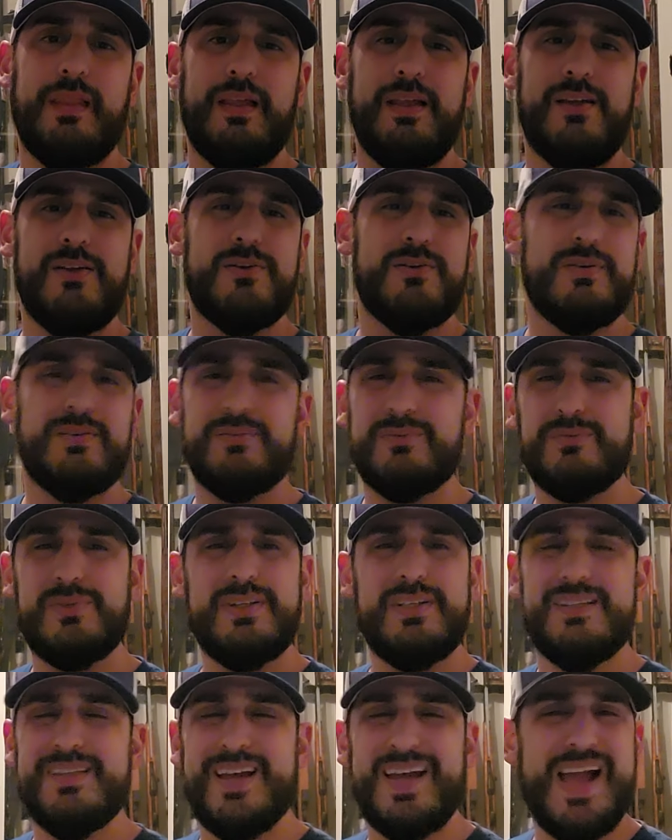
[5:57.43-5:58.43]
I don't
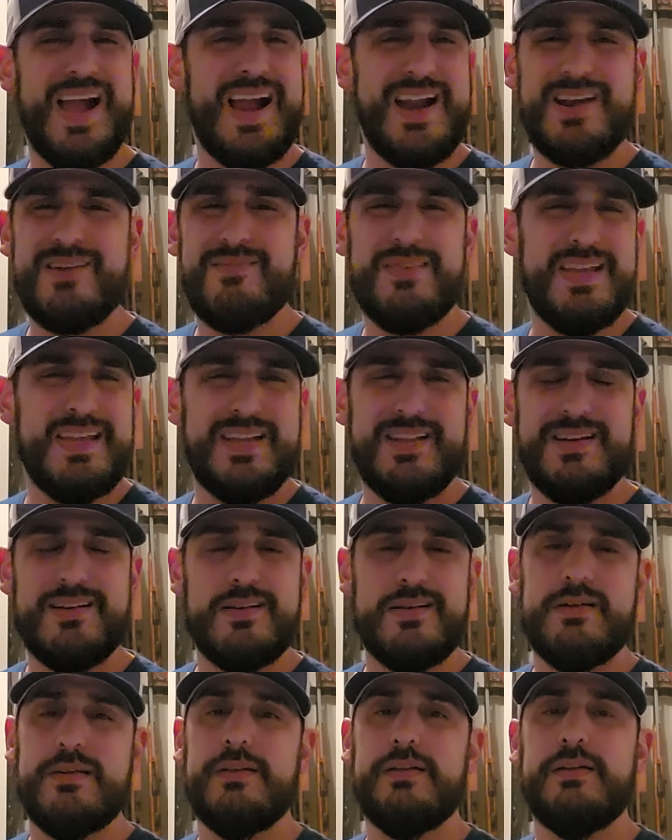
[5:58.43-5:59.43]
read like Iron Man or
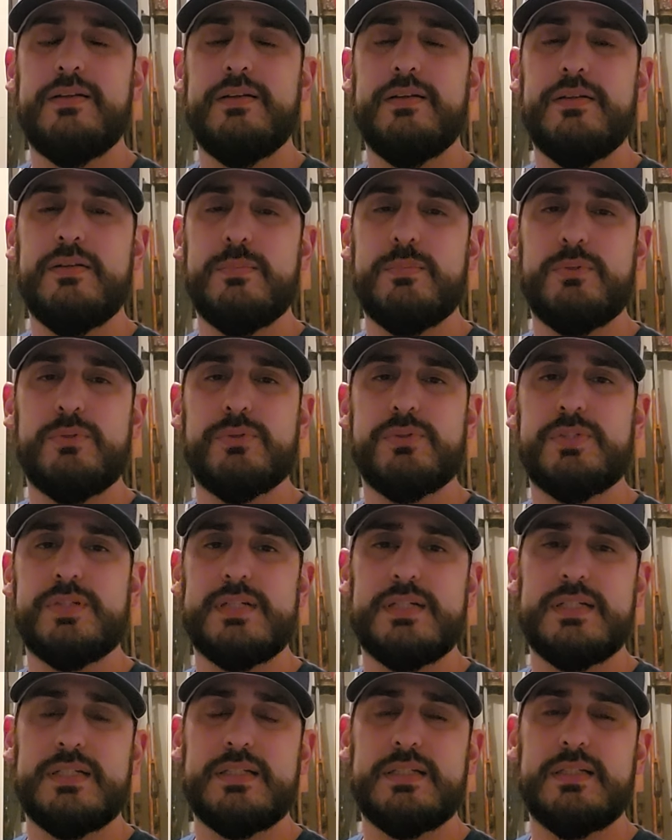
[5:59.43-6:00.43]
none of that other
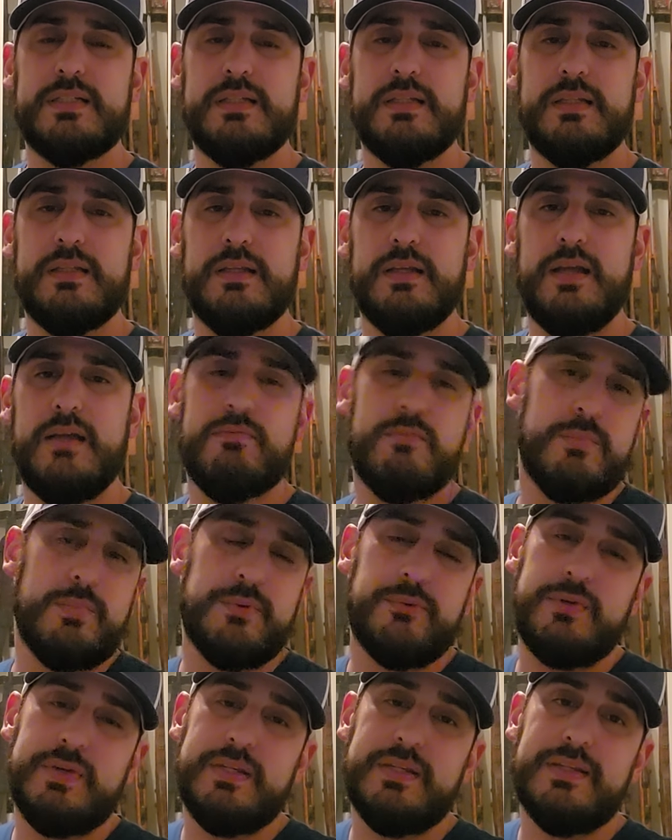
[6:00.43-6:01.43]
bullshit, and I haven't
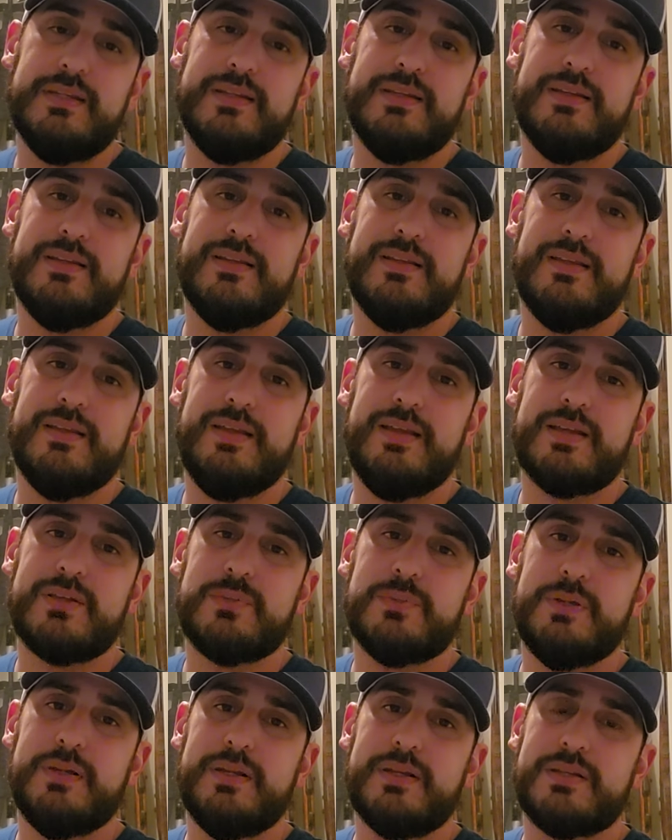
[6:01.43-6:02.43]
been reading none of the
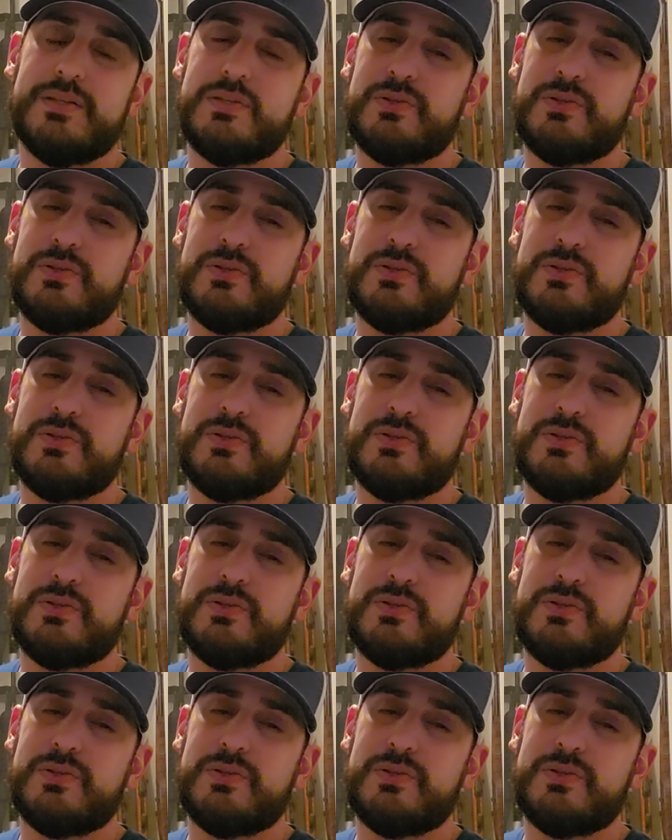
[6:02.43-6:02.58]
X-Men X of